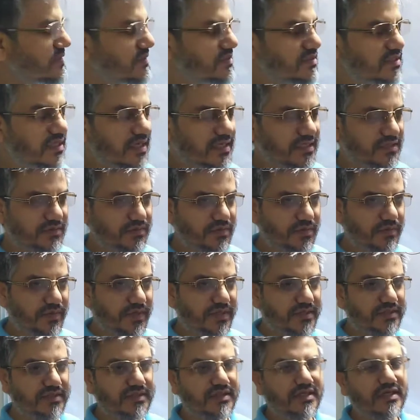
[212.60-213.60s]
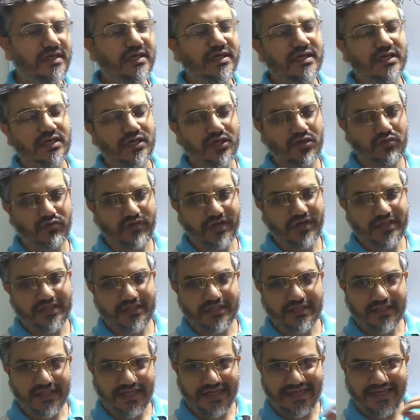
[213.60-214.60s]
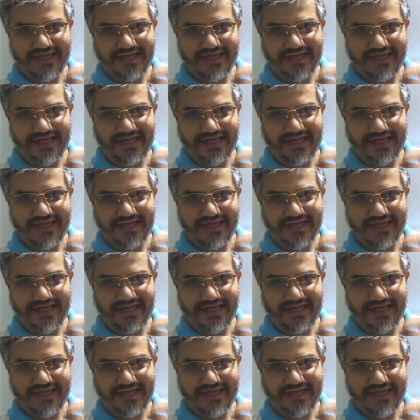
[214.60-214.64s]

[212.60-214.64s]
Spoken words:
this experiment. We wanted